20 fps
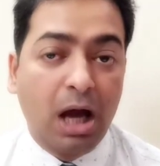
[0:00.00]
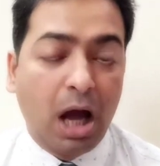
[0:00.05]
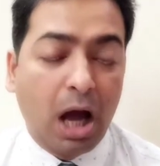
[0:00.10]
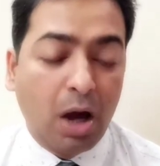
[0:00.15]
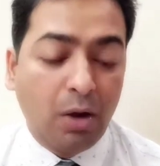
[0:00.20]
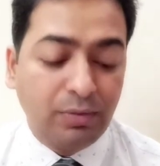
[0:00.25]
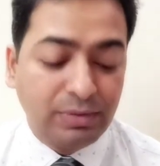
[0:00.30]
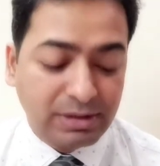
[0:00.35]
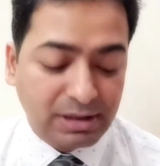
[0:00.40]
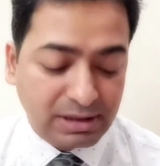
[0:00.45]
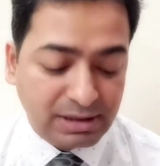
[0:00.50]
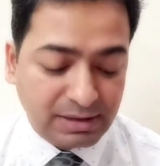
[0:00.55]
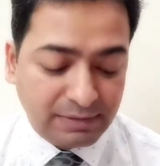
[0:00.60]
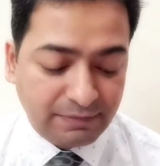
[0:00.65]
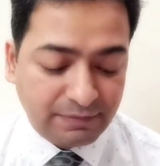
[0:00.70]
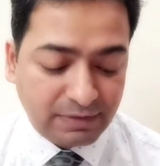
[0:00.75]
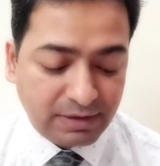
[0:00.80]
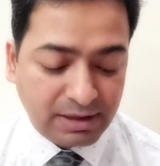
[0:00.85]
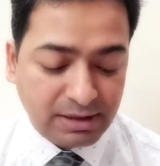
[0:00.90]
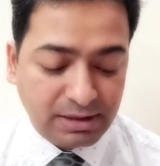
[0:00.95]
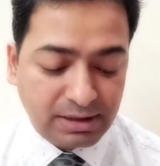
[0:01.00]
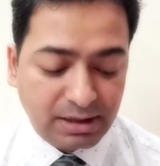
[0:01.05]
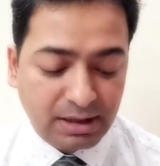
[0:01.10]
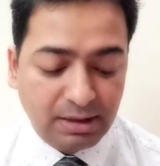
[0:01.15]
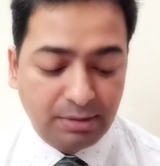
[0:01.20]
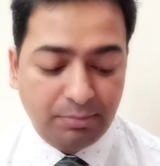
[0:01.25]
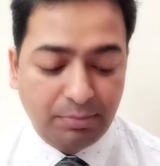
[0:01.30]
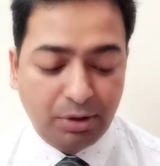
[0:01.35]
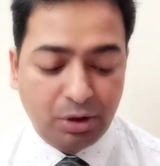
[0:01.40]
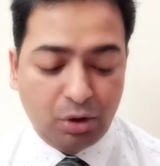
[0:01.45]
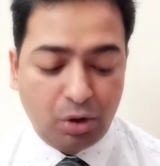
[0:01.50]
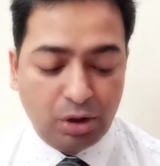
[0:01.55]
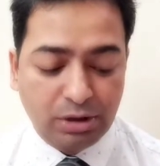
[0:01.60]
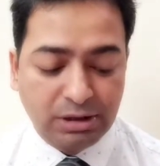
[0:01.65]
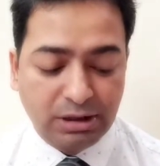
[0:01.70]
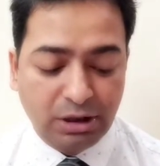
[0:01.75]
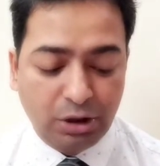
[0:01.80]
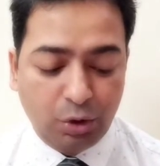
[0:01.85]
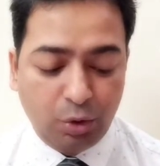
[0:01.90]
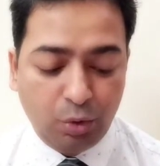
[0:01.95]
How is it different? Because
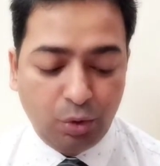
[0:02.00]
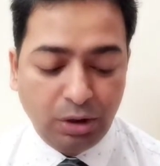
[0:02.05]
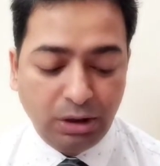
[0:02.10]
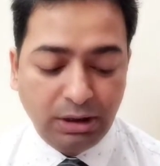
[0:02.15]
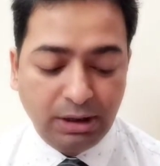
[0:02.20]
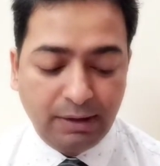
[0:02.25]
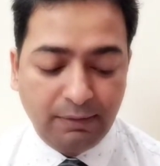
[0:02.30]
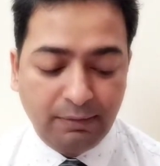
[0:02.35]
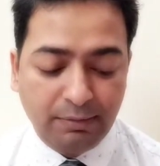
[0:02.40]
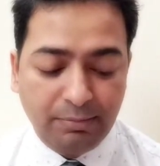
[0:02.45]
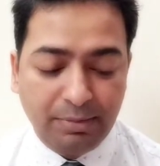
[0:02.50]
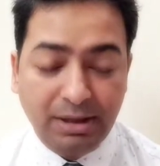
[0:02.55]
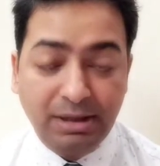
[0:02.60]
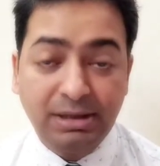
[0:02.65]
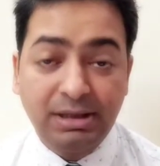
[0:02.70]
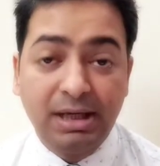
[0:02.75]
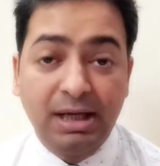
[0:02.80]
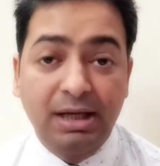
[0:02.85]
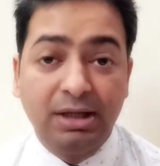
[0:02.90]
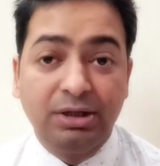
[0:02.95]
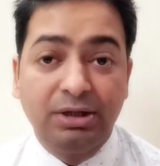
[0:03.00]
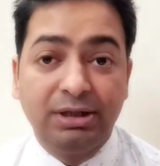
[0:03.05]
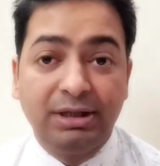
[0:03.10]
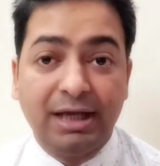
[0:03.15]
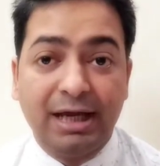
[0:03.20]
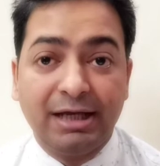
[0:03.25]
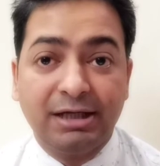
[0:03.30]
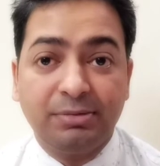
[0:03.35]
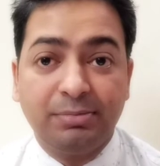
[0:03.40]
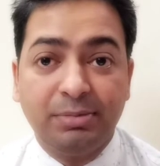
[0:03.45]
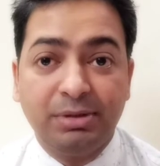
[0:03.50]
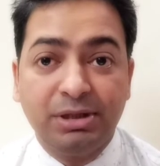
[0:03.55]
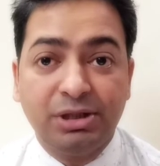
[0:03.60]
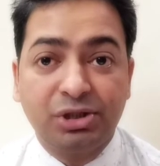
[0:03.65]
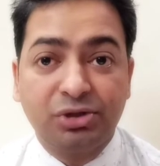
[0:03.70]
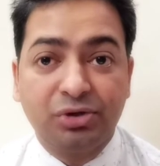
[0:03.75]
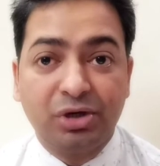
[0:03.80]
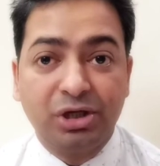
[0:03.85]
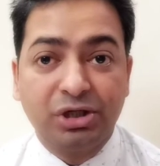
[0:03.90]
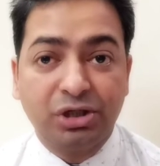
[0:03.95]
in local government, the
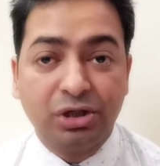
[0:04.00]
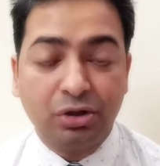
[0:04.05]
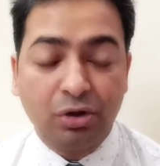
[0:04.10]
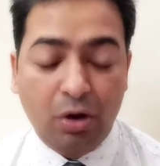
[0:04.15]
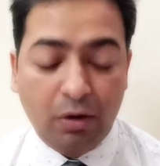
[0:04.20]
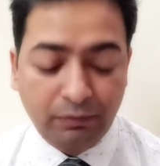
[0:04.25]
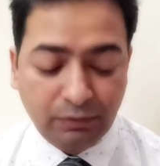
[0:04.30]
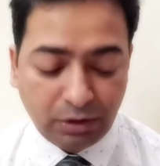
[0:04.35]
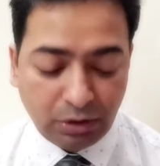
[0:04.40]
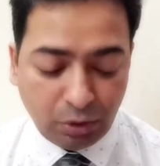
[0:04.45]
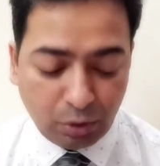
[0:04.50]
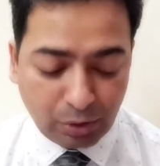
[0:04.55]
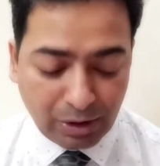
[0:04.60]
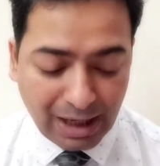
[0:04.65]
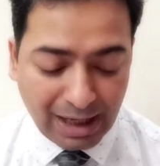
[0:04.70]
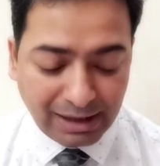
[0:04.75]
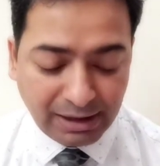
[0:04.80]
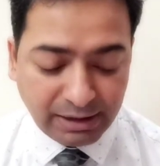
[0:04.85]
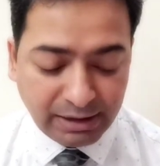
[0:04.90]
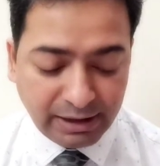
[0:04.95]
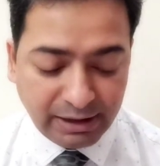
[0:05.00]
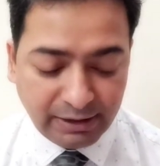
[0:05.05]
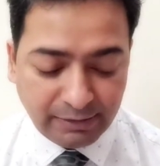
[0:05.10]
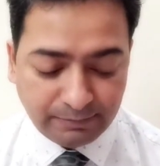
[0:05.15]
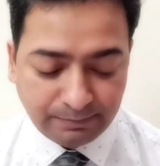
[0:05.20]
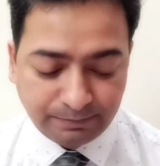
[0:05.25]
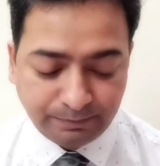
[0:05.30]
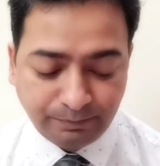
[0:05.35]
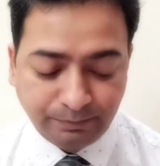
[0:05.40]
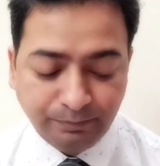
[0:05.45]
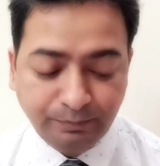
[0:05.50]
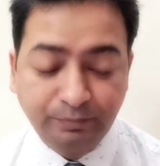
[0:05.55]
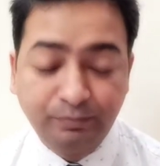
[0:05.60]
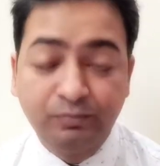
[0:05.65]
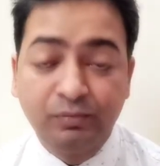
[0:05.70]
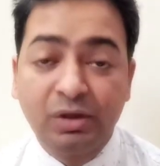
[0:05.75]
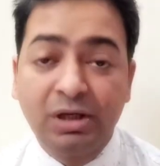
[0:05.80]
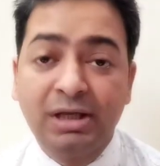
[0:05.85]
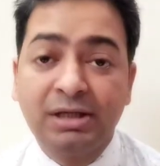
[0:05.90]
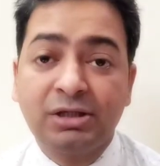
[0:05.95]
administration of the locality
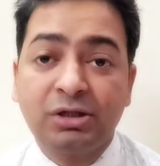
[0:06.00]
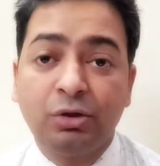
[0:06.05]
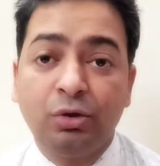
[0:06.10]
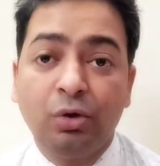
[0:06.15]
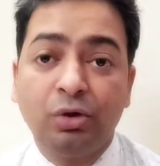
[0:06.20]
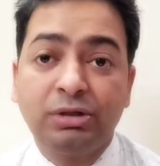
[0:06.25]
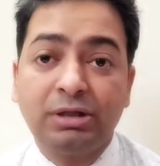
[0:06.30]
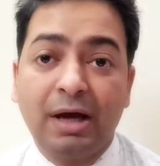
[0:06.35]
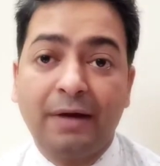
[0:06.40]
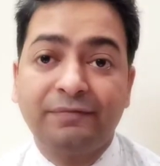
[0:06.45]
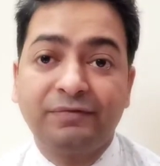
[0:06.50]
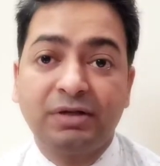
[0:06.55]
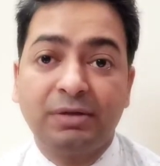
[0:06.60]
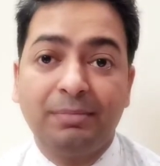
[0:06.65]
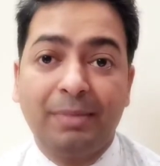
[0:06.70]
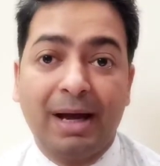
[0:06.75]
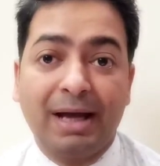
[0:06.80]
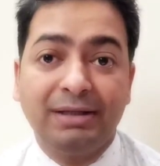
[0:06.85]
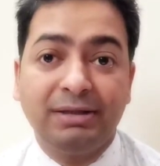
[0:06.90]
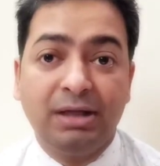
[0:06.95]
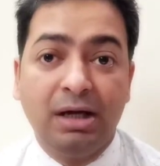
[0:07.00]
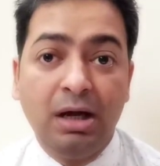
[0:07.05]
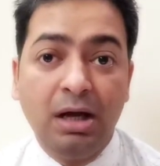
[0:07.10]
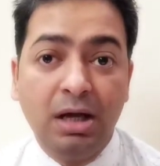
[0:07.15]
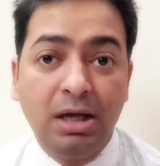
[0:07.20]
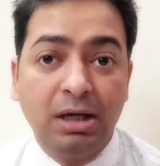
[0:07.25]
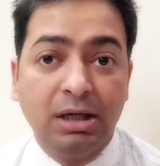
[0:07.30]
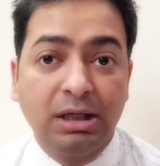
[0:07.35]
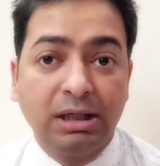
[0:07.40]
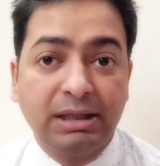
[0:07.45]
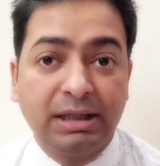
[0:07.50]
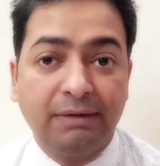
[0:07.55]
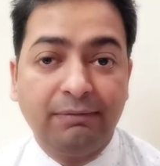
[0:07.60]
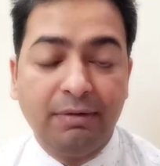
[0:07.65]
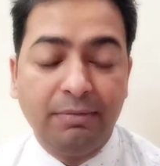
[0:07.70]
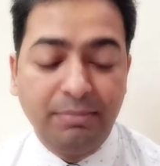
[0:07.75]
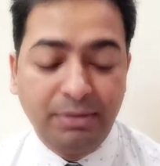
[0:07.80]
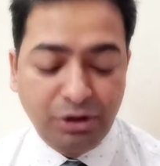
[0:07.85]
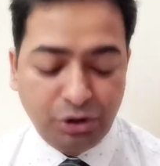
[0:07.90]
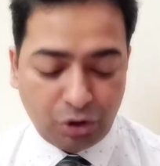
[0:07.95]
is looked after by the
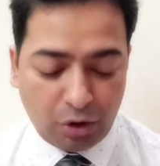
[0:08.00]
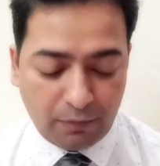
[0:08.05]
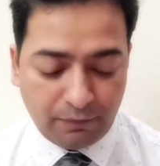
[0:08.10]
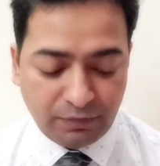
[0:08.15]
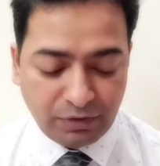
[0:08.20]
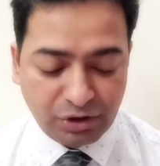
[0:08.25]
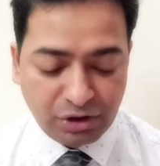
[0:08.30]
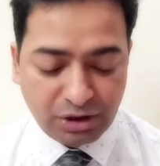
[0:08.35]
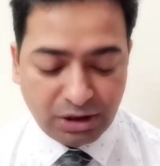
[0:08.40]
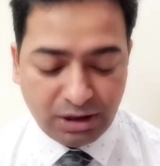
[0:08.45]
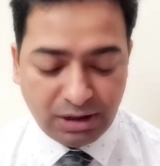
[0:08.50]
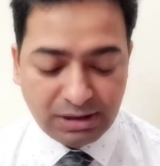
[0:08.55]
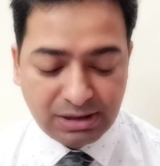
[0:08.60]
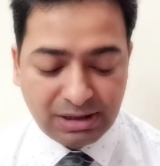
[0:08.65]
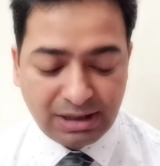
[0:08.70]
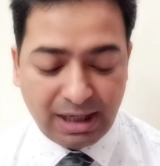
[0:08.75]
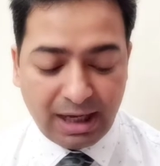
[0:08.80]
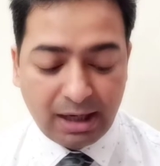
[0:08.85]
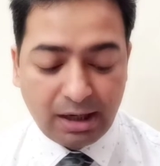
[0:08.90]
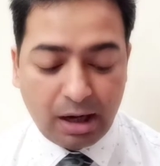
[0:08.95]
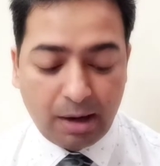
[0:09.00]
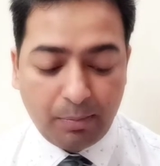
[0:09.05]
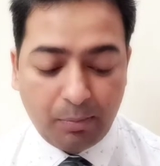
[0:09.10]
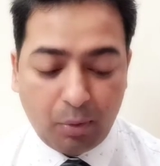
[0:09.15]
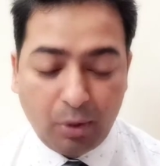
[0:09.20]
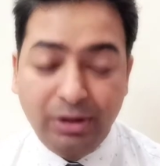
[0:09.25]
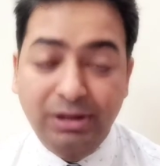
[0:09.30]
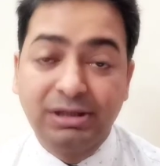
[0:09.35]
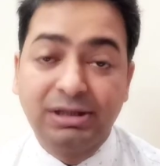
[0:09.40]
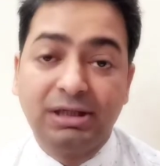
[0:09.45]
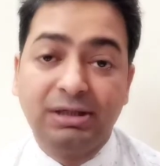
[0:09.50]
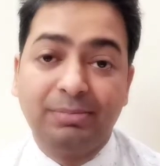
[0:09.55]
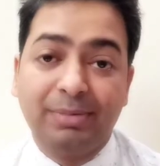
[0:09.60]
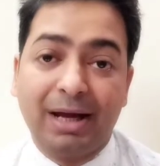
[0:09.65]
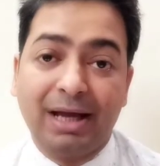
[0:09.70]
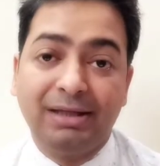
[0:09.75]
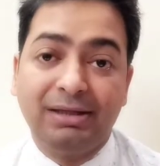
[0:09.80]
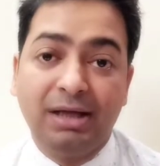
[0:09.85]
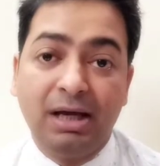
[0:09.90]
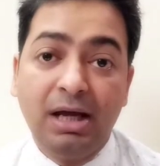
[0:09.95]
government officials. They are appointed
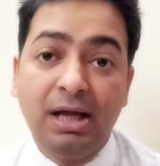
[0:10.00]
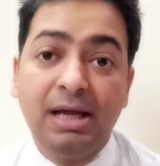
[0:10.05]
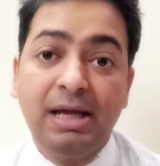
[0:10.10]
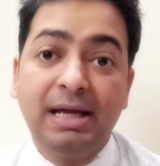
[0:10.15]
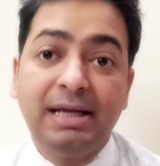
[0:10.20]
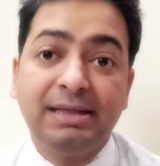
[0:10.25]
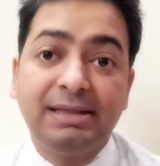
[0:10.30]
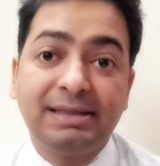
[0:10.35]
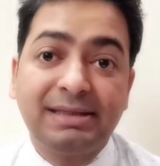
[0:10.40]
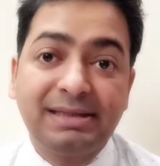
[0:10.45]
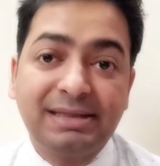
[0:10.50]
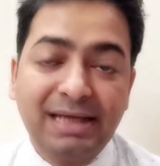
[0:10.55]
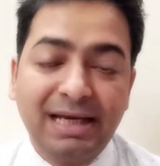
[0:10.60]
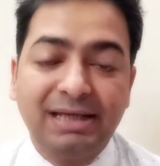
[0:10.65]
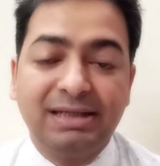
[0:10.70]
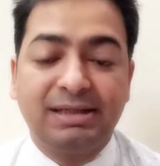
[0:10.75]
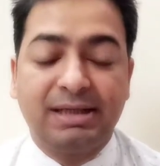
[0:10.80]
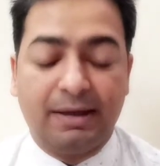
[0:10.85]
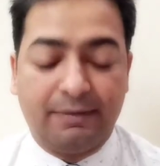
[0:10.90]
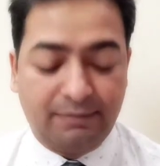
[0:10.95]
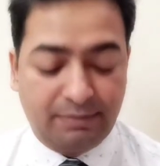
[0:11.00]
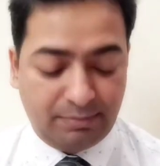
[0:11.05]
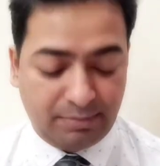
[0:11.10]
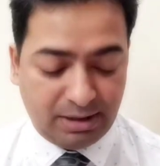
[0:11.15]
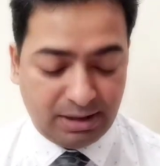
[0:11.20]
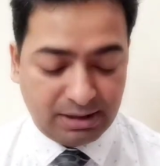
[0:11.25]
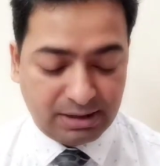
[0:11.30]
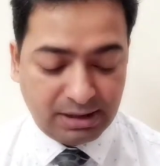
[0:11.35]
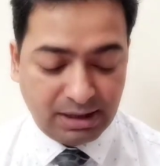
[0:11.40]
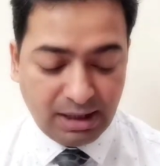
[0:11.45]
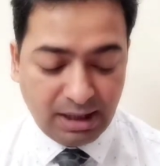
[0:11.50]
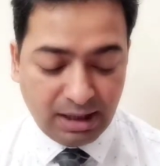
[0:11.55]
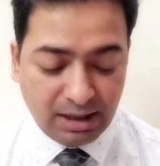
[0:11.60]
by the state government.